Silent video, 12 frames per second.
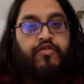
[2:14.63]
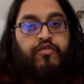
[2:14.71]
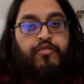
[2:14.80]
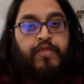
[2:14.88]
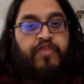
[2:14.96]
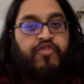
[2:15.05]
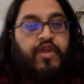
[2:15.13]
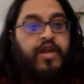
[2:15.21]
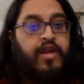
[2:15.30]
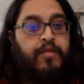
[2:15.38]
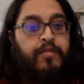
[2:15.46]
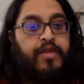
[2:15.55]
to make sure I get
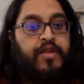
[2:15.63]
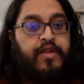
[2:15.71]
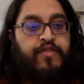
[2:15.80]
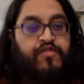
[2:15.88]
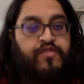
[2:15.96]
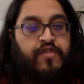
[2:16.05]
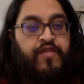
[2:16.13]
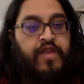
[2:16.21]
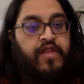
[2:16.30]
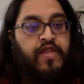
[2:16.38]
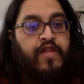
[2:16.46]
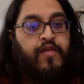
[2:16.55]
a complete list of
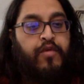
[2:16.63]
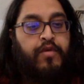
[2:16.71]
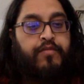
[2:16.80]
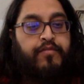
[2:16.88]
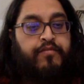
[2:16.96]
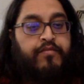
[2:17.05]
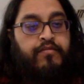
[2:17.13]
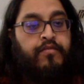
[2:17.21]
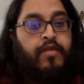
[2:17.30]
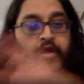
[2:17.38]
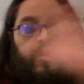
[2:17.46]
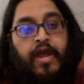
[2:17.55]

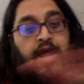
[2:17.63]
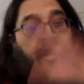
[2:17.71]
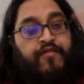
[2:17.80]
any